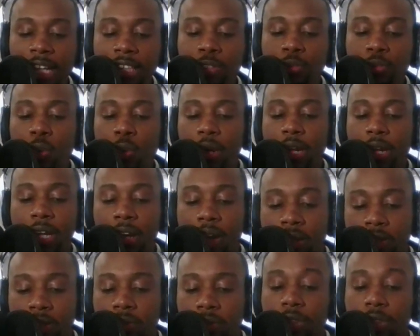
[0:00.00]
That's
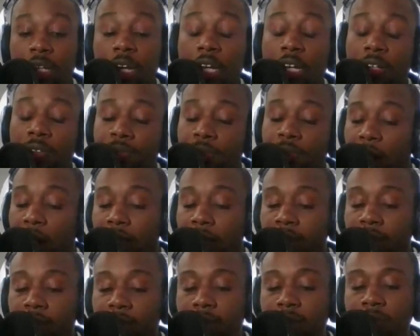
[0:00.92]

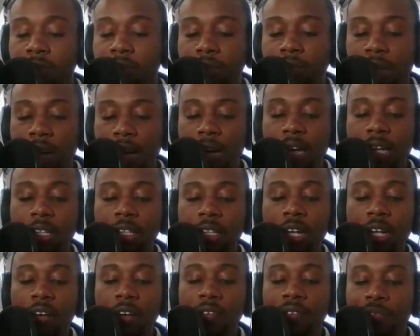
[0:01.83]

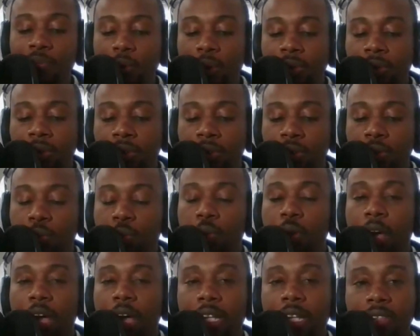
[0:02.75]

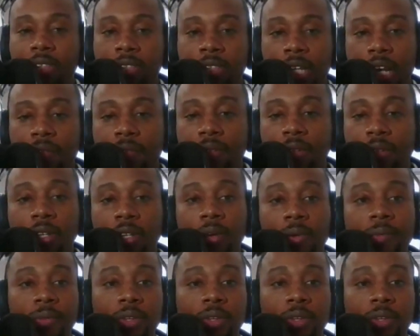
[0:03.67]
1-800-569-4287.